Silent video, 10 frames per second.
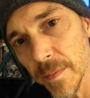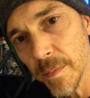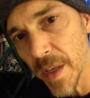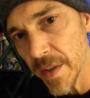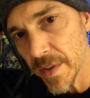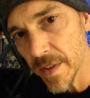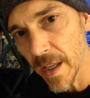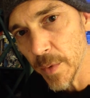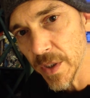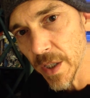myths
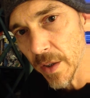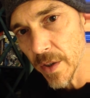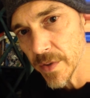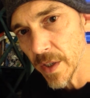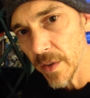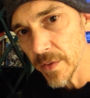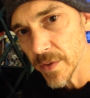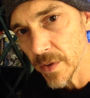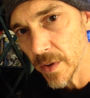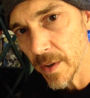that we tell ourselves,